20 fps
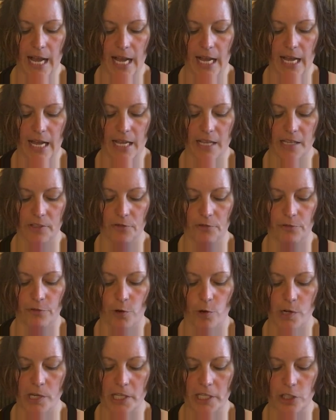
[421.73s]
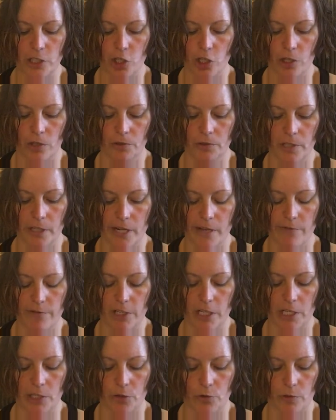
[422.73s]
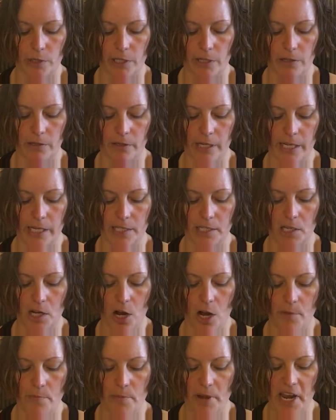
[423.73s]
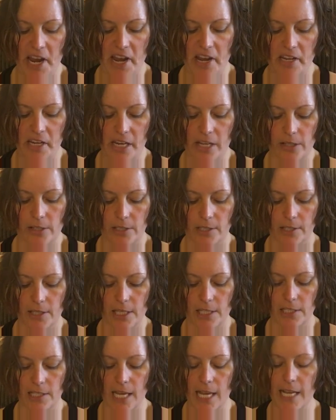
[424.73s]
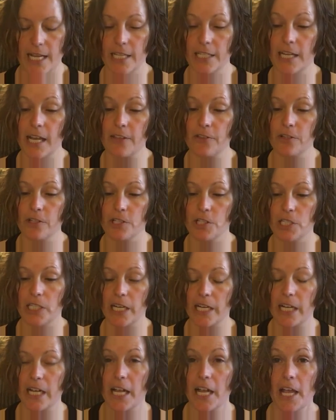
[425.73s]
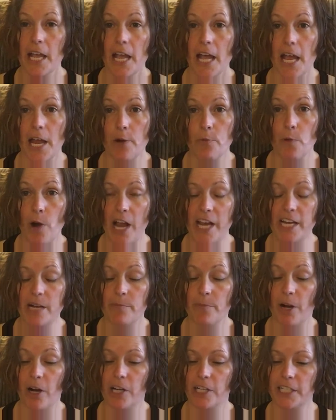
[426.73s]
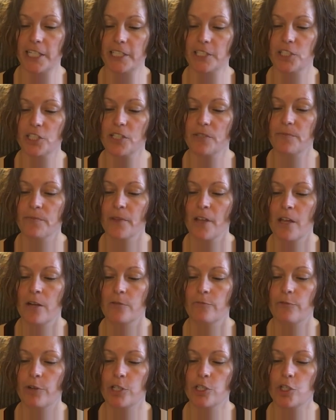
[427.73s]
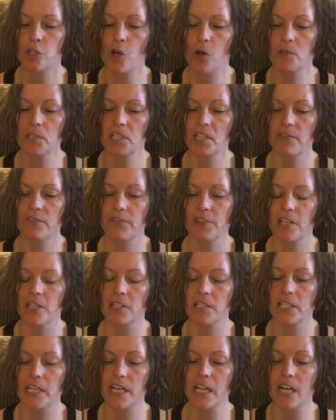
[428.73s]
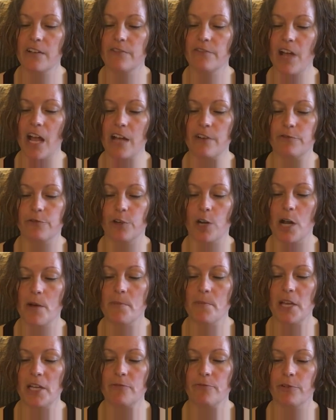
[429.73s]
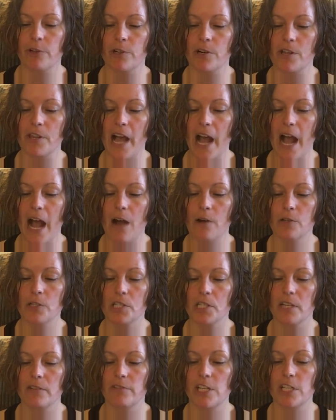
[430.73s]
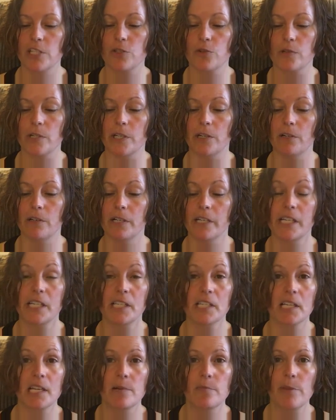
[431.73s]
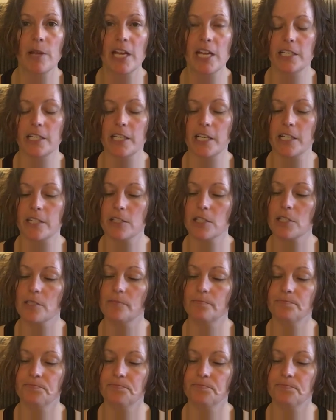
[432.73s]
as for the children of Israel, his companions, then take another stick, and write upon it. For Joseph, the stick of Ephraim, and for the house of Israel, his companions.